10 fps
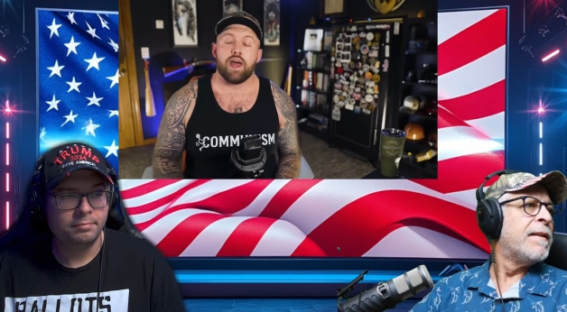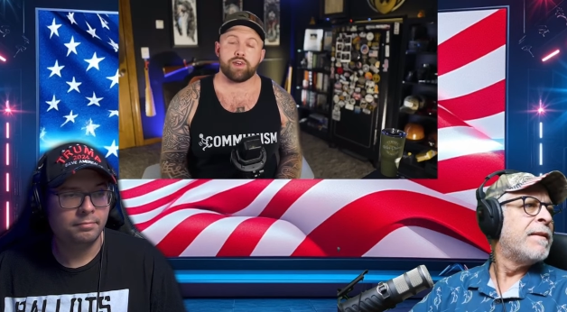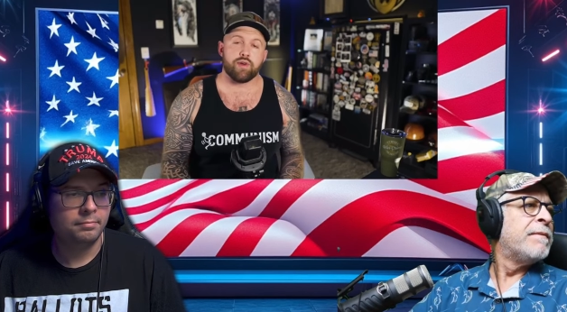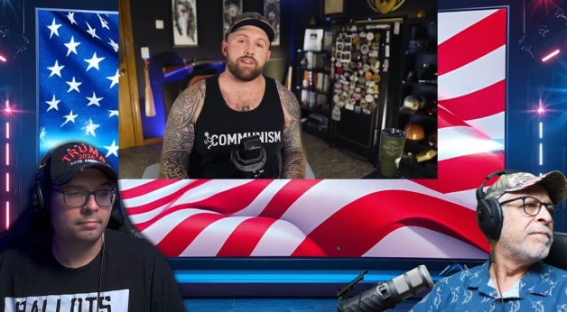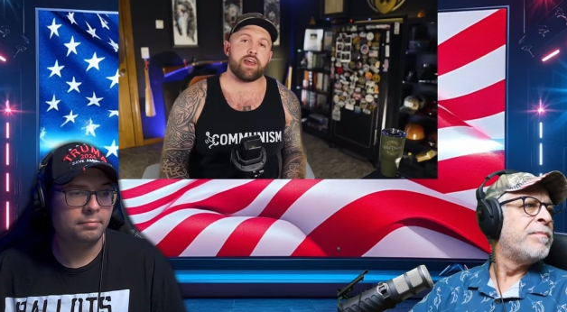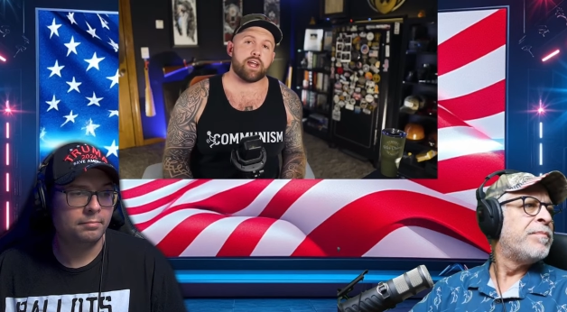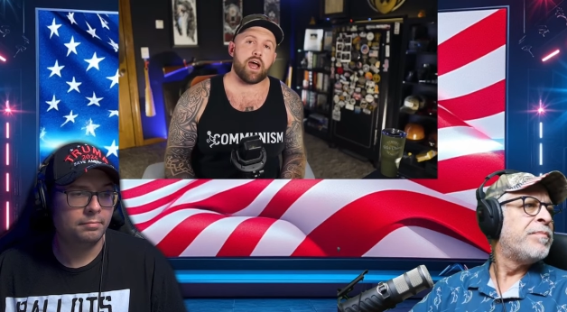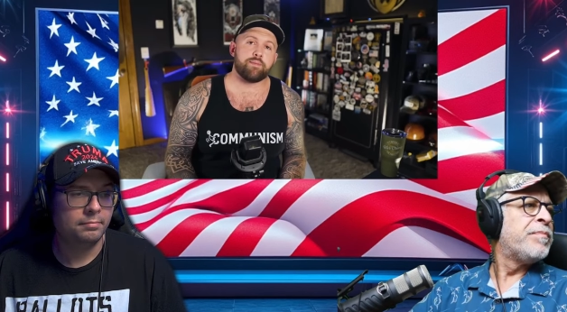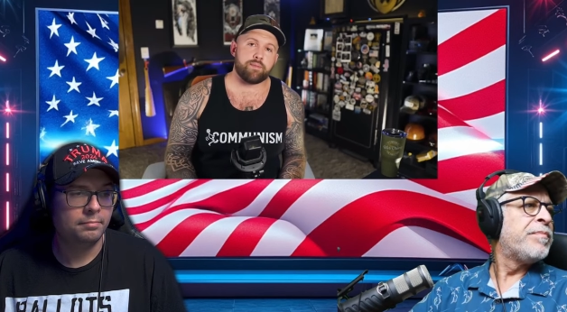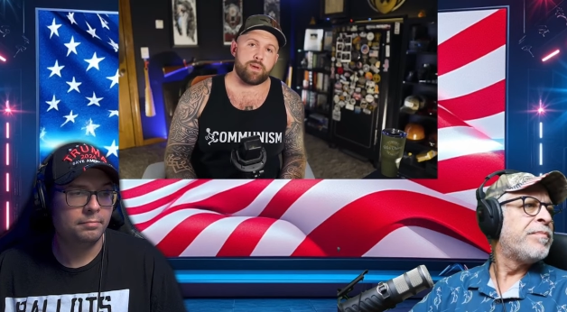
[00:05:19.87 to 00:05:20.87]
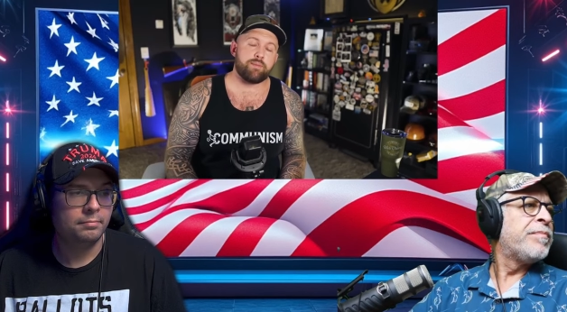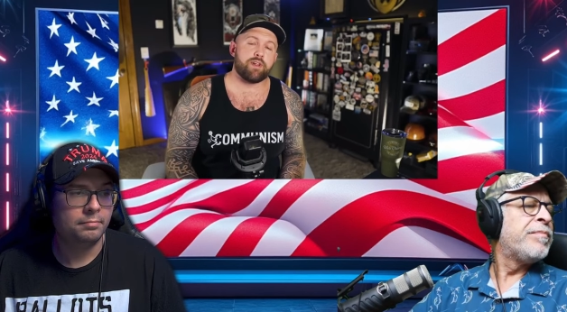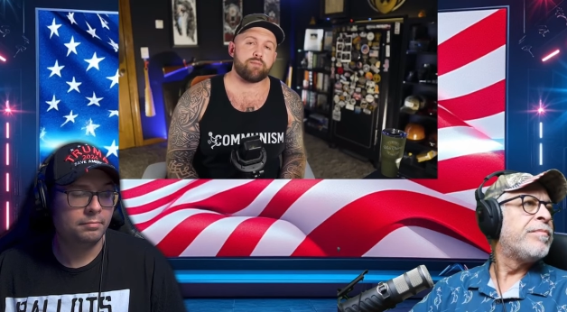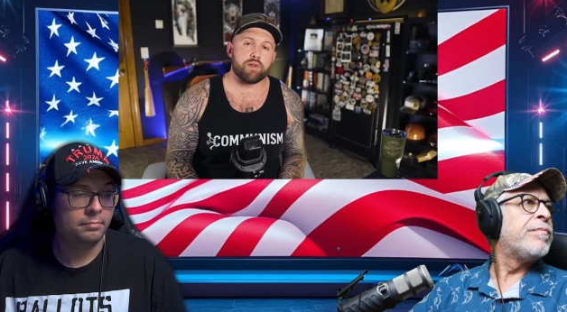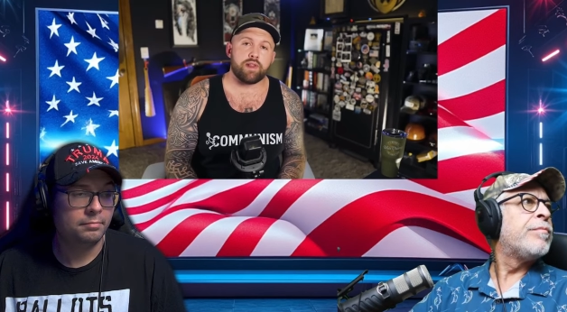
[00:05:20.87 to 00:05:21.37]
Speaker 1: And during that time, the
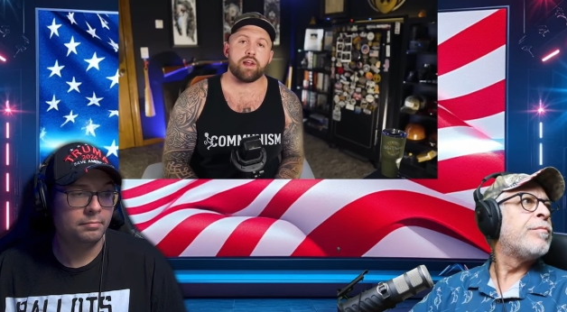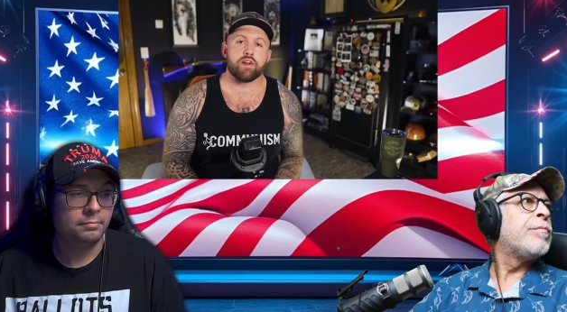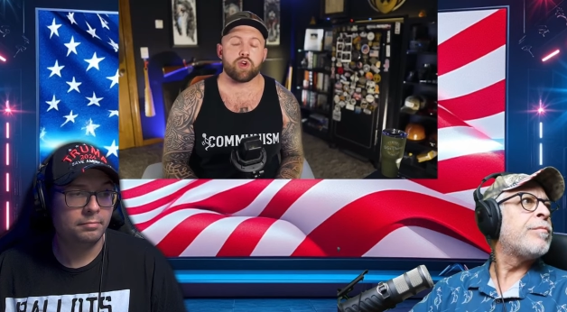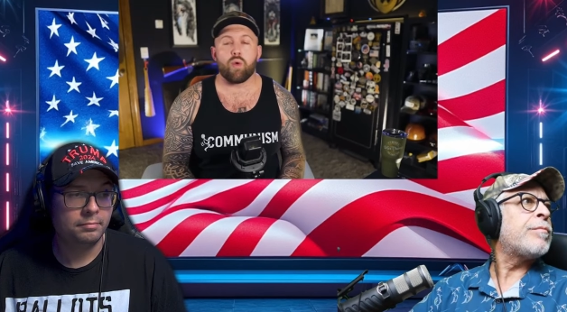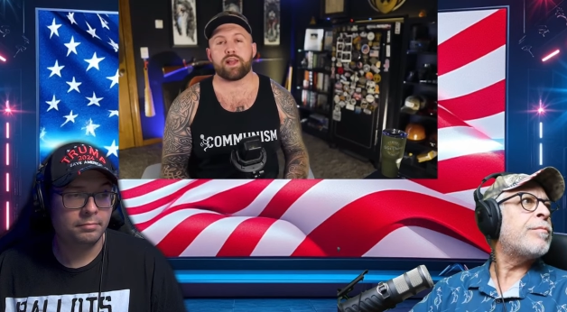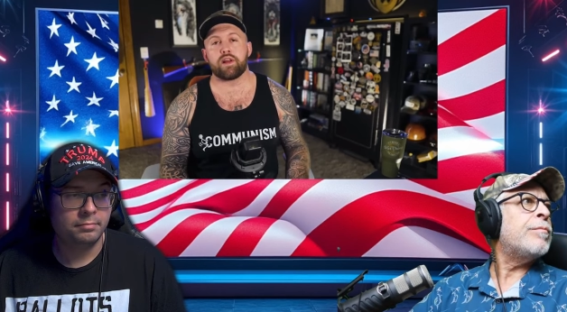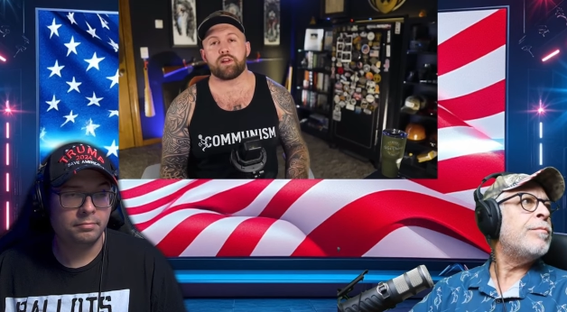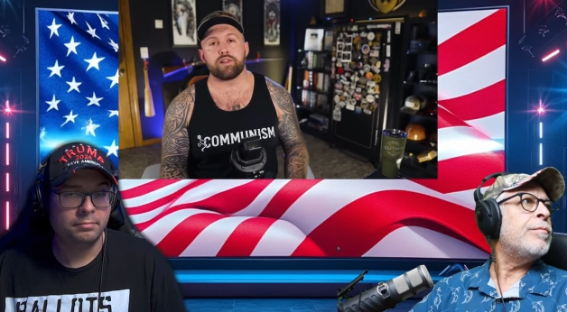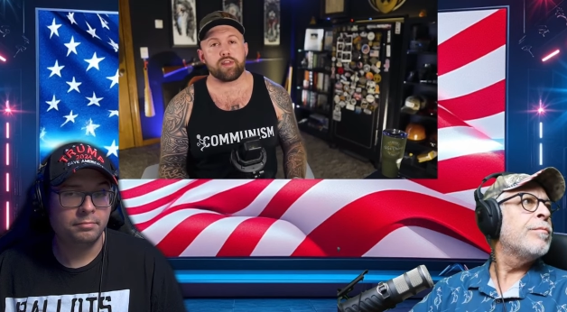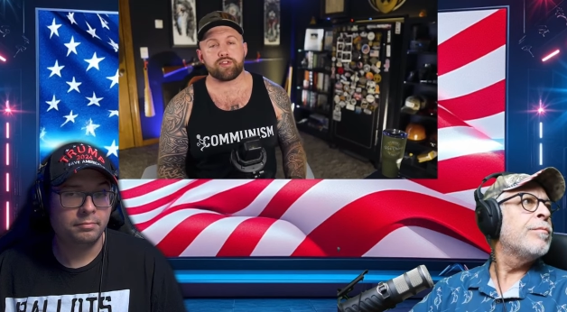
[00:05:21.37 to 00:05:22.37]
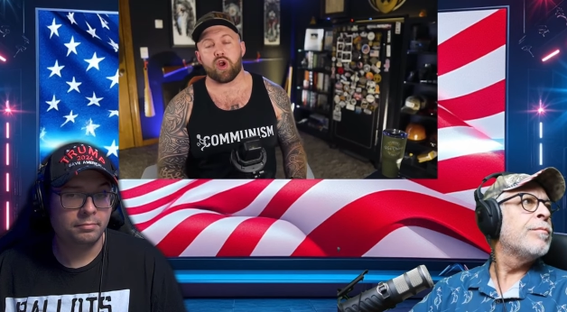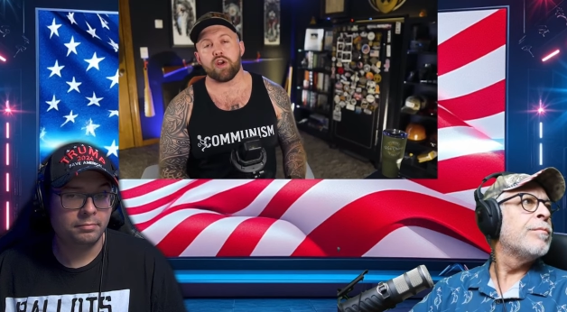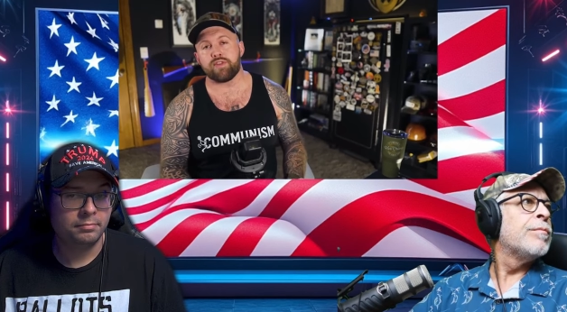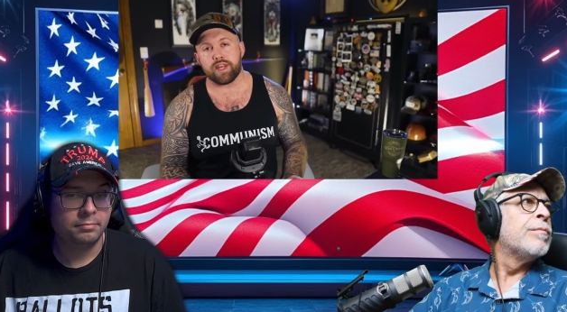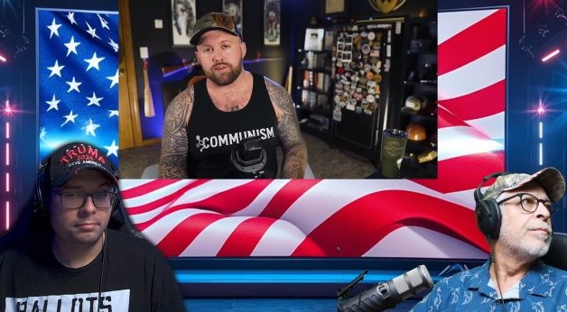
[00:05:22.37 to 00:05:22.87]
people of Berlin are quite literally
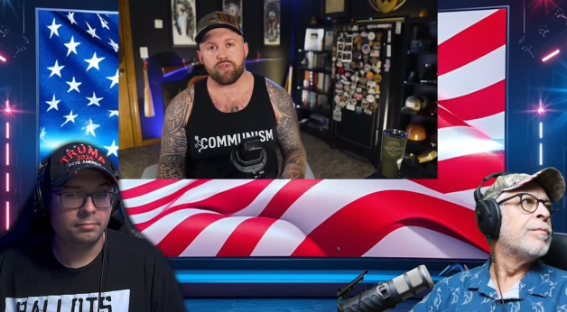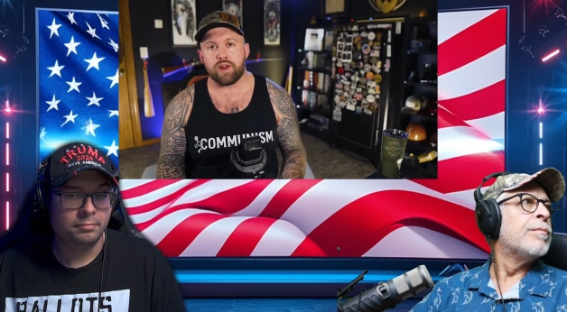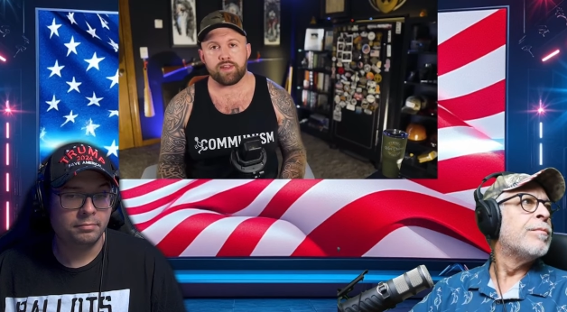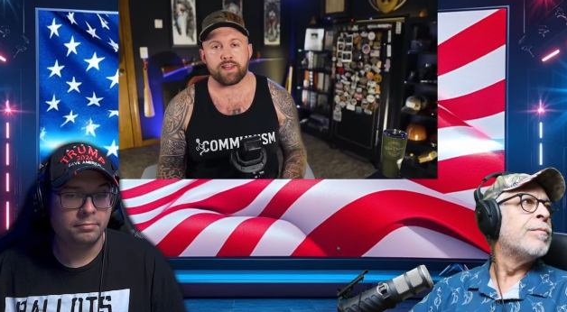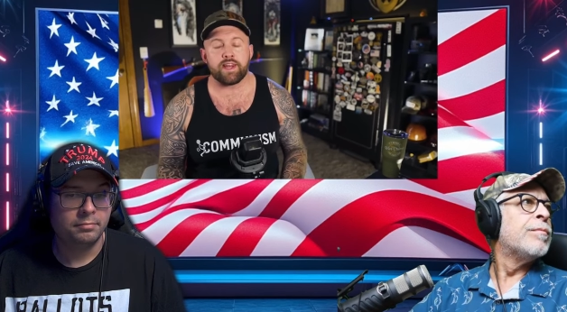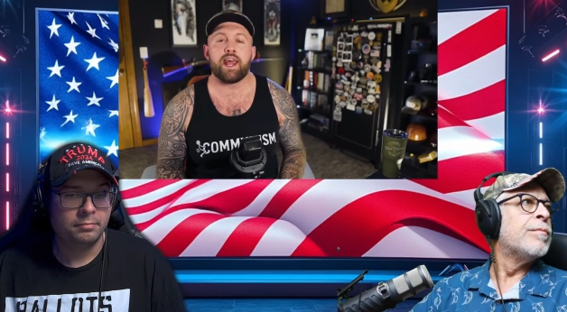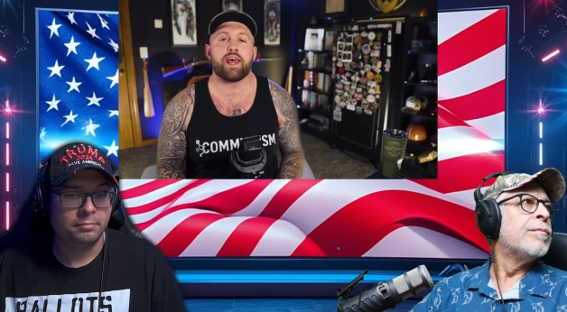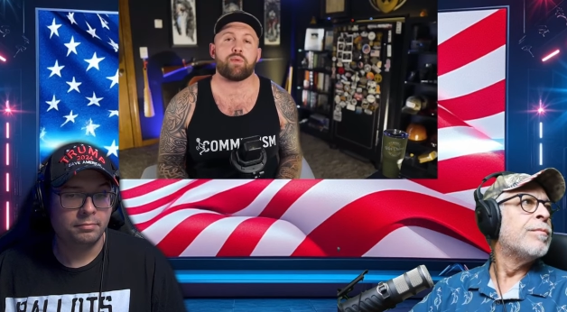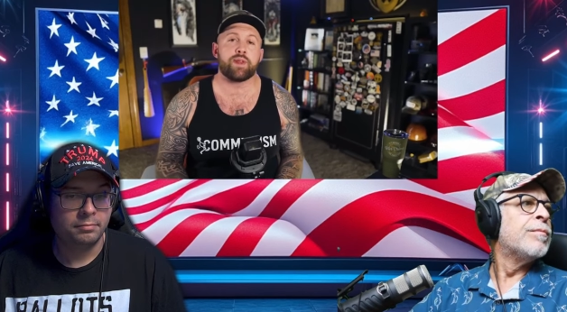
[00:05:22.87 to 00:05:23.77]
starving and freezing to death,